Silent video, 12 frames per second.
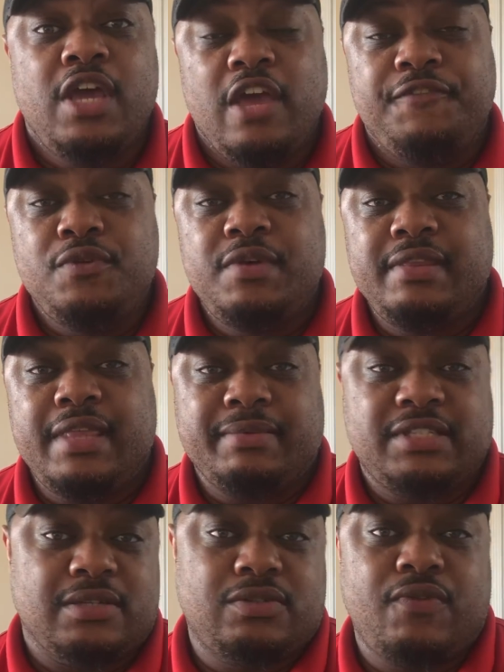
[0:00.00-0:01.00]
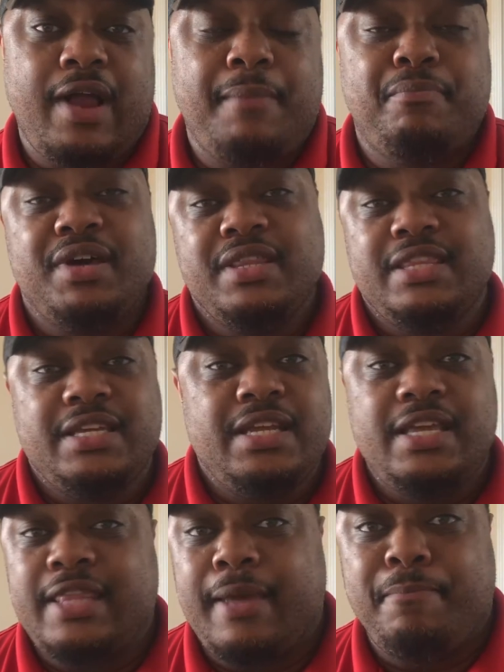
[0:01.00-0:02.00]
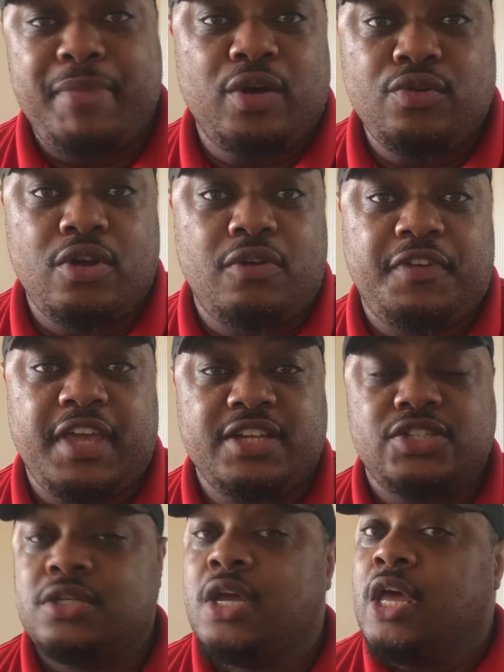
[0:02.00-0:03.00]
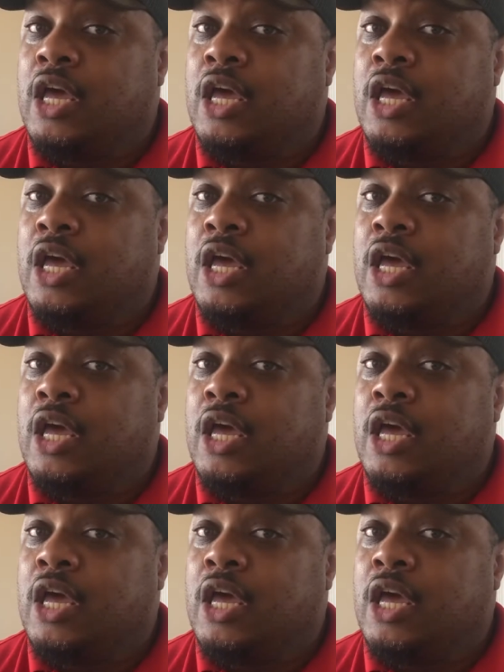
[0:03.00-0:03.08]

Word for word: If you hit that subscribe button, then hit that bell notification,